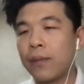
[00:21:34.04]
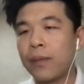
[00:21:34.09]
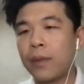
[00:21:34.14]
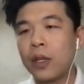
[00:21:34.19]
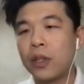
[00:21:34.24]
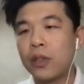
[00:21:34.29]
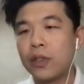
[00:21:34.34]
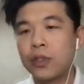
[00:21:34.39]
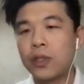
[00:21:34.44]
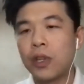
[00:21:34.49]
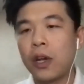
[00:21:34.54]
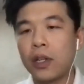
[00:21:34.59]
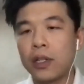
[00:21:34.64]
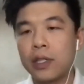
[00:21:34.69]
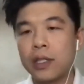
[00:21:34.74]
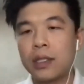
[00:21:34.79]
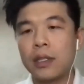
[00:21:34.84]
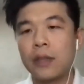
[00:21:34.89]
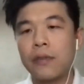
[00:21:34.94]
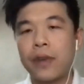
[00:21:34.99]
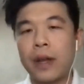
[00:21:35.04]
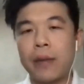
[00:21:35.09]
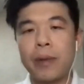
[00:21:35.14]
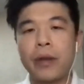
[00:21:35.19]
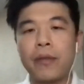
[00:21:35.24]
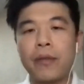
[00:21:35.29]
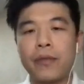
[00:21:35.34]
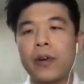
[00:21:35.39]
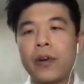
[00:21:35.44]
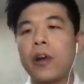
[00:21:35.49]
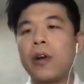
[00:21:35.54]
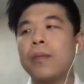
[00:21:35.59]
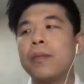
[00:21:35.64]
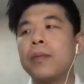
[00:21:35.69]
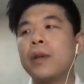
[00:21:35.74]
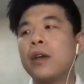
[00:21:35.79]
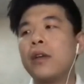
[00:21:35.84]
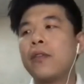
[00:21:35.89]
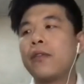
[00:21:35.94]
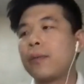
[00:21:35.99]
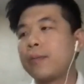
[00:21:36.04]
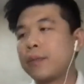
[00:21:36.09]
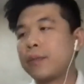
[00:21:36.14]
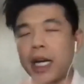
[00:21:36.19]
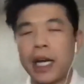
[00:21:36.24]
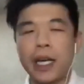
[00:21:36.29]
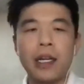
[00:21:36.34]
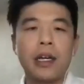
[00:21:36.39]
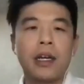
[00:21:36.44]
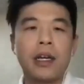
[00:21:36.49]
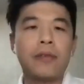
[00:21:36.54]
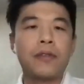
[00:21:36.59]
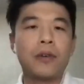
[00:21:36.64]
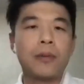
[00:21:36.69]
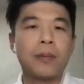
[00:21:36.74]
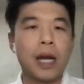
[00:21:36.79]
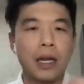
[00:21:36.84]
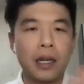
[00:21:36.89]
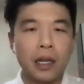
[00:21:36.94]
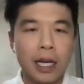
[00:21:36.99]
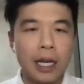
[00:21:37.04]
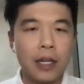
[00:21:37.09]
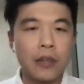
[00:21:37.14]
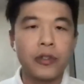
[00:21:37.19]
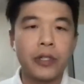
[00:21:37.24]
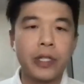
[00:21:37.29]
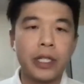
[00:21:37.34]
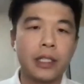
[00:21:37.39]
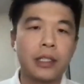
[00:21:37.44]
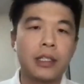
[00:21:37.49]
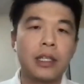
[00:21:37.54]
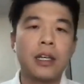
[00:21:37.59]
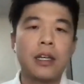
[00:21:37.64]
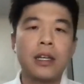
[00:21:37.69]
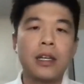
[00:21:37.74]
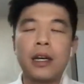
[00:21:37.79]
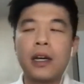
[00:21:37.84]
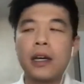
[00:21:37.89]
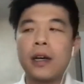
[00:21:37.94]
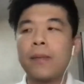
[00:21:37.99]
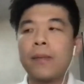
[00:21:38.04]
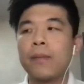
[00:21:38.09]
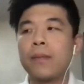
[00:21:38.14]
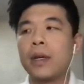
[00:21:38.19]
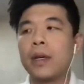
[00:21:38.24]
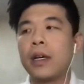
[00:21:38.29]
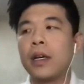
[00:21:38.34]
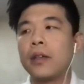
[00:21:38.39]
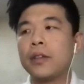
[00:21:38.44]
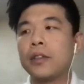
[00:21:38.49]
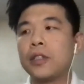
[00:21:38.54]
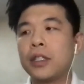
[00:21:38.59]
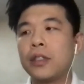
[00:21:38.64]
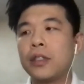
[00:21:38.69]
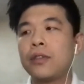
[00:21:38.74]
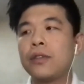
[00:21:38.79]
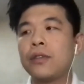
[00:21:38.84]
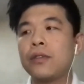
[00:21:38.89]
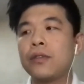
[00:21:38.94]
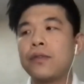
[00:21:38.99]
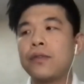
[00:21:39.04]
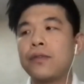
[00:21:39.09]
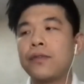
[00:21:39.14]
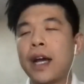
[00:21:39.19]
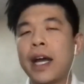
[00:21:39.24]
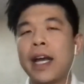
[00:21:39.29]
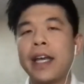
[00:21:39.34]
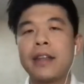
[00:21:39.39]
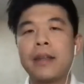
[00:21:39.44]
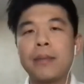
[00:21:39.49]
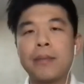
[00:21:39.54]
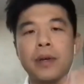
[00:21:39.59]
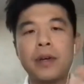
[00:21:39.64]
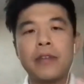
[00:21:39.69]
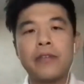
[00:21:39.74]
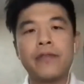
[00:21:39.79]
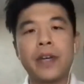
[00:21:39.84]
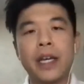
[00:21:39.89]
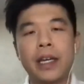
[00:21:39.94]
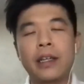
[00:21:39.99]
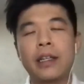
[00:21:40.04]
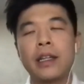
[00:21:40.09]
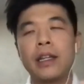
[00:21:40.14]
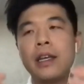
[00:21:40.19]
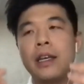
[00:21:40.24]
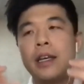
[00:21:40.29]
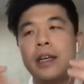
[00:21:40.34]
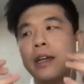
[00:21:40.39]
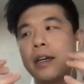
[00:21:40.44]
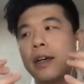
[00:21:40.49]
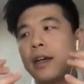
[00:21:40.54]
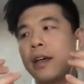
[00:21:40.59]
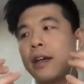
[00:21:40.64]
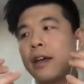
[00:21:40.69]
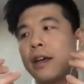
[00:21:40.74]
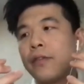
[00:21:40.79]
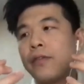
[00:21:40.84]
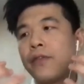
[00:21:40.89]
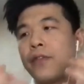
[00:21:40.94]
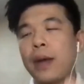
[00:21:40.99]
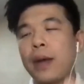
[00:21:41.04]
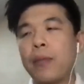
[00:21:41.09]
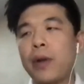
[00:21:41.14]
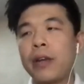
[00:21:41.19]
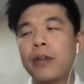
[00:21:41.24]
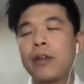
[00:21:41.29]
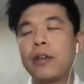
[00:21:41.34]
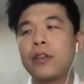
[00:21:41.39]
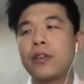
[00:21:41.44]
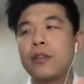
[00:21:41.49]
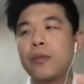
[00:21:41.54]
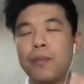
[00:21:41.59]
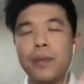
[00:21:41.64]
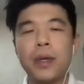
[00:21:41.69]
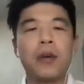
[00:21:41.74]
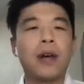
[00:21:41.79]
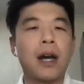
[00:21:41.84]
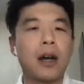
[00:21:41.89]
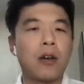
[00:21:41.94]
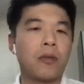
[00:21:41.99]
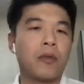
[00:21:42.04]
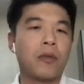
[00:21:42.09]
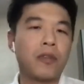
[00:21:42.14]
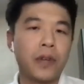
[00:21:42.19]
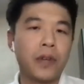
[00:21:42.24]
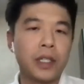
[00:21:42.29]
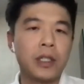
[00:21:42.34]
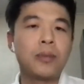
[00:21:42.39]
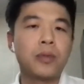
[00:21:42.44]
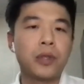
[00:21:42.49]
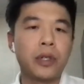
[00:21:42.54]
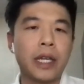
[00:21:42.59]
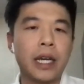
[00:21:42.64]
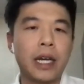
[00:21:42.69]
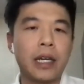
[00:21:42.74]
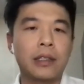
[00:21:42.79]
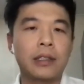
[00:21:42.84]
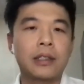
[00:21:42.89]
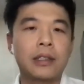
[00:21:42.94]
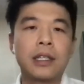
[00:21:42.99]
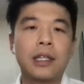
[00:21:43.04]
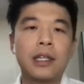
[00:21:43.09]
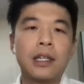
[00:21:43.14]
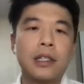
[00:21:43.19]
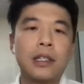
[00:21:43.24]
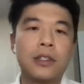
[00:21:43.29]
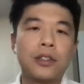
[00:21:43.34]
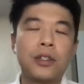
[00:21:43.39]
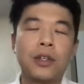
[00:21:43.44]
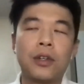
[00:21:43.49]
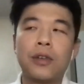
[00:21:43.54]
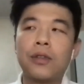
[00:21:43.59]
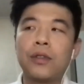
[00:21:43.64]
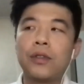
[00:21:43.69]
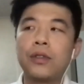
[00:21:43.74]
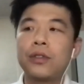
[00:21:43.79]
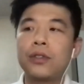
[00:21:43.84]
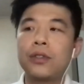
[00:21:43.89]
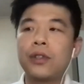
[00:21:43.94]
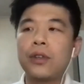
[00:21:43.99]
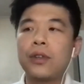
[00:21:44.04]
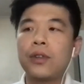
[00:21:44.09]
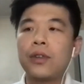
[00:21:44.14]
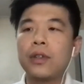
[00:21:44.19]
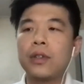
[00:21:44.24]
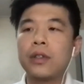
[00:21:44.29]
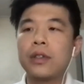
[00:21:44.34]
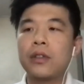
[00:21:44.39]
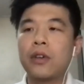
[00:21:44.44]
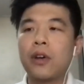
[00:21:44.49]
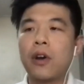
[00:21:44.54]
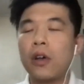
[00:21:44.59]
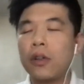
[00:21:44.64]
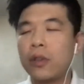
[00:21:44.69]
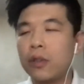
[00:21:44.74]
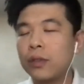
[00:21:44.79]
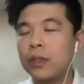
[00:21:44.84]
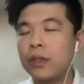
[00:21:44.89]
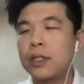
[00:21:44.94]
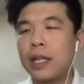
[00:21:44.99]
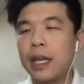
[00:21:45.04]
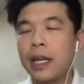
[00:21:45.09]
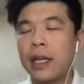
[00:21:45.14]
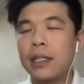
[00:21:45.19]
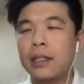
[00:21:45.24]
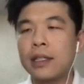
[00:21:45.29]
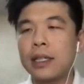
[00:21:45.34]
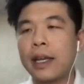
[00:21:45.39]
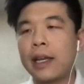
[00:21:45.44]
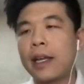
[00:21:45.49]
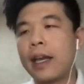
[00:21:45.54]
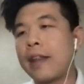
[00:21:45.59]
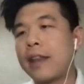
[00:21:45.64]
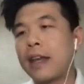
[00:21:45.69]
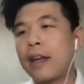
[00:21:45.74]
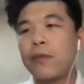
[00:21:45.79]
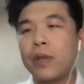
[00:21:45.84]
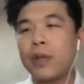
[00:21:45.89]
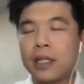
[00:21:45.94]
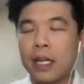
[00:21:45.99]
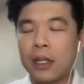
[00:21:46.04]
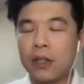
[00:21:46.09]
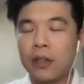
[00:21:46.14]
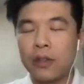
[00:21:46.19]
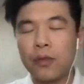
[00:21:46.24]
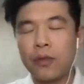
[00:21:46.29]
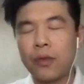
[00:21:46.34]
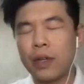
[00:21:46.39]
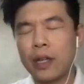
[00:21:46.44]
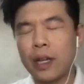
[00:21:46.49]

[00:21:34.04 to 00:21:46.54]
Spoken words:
source fabric from China, from other countries, just to find the perfect fabric to build our first product. So all those things, like, and then we started to